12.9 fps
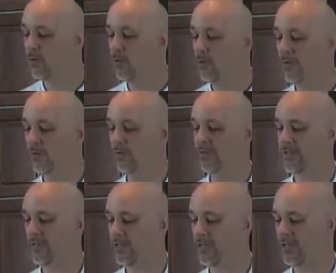We don't,
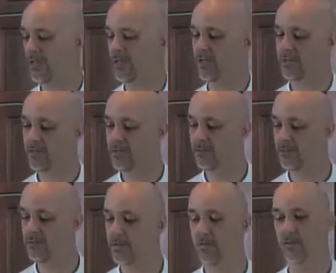
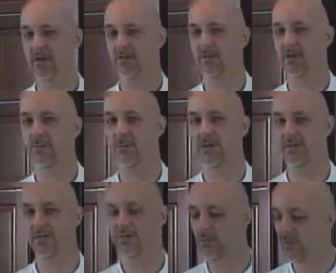in the restaurant
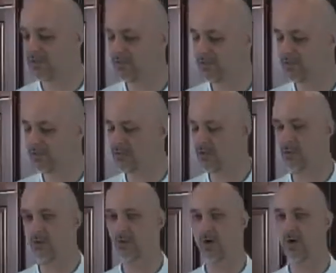business, we
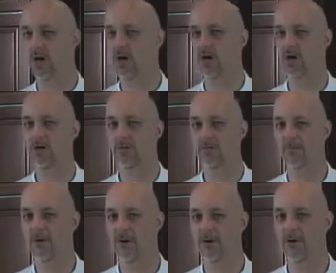don't
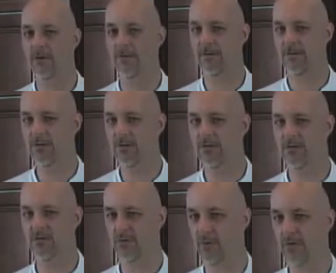very often use
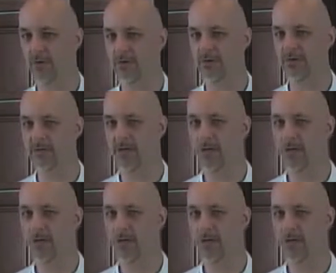thermometers.